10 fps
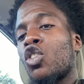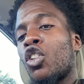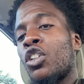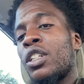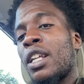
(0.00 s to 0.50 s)

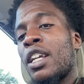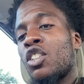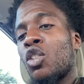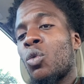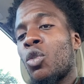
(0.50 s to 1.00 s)
early days of
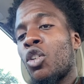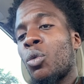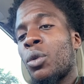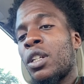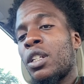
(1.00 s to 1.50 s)
the war,
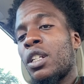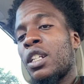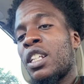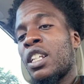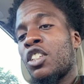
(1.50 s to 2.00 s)
when
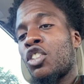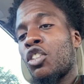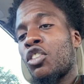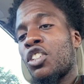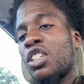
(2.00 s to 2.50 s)
the
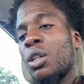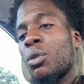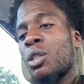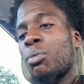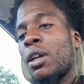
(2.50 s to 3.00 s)
insurgency
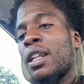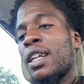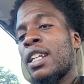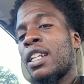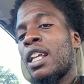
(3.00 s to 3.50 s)
was spreading
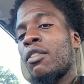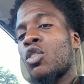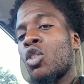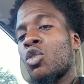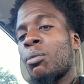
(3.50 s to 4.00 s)
and the death
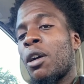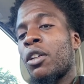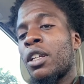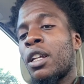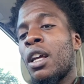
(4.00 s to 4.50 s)
tolls were
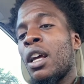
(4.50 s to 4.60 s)
mounting,